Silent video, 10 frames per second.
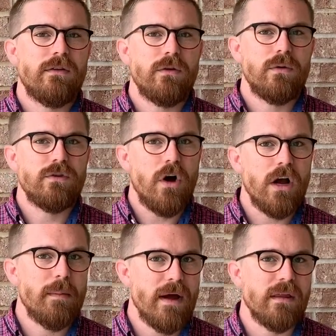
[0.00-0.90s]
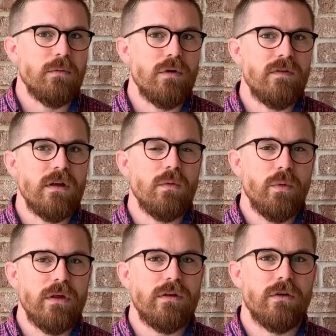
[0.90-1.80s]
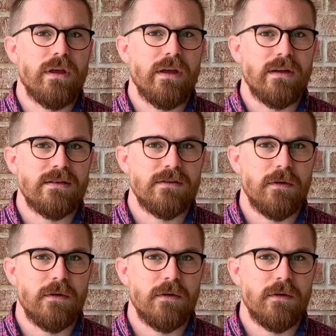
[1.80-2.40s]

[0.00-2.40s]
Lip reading: to talk about the movie with your kids.